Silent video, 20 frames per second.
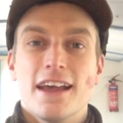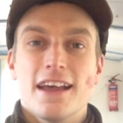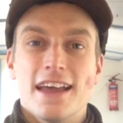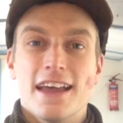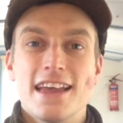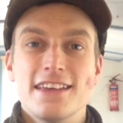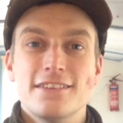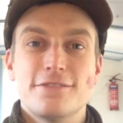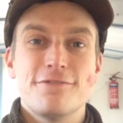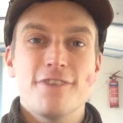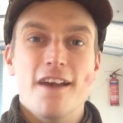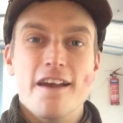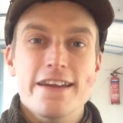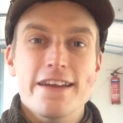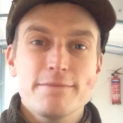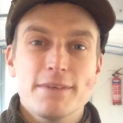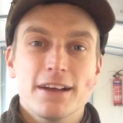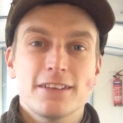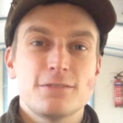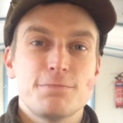is
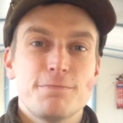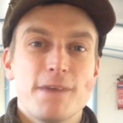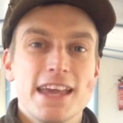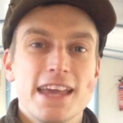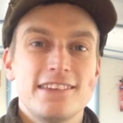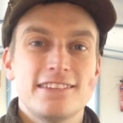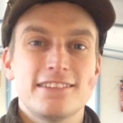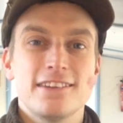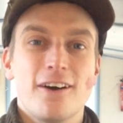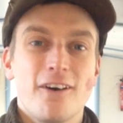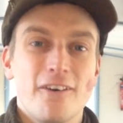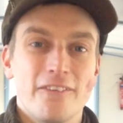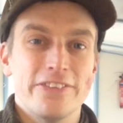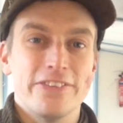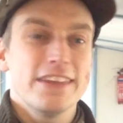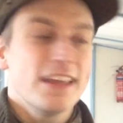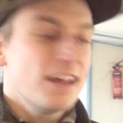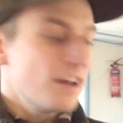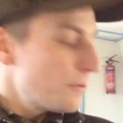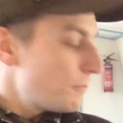very much based
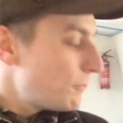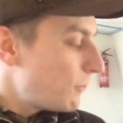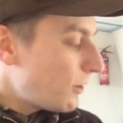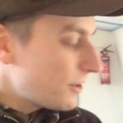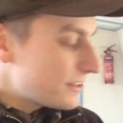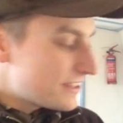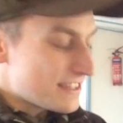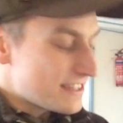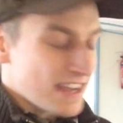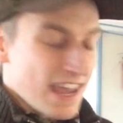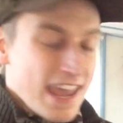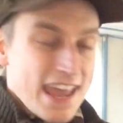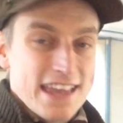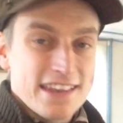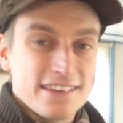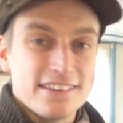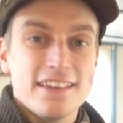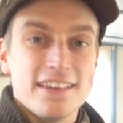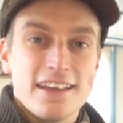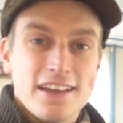on what's
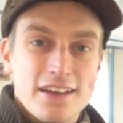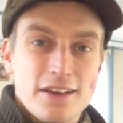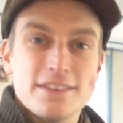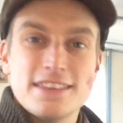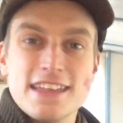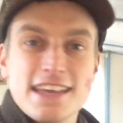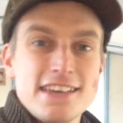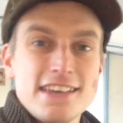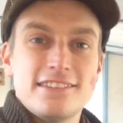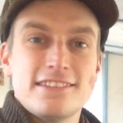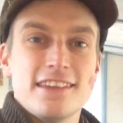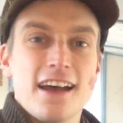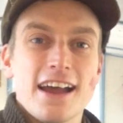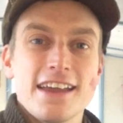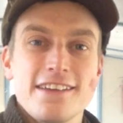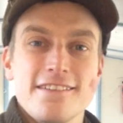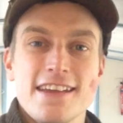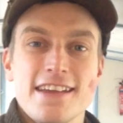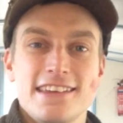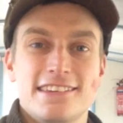in these
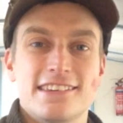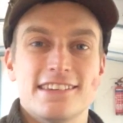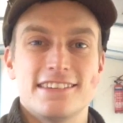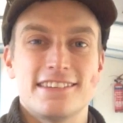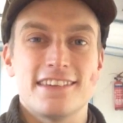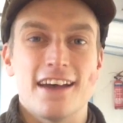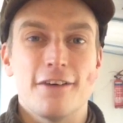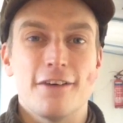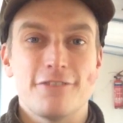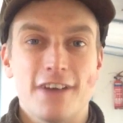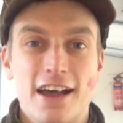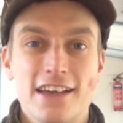diaries and stuff,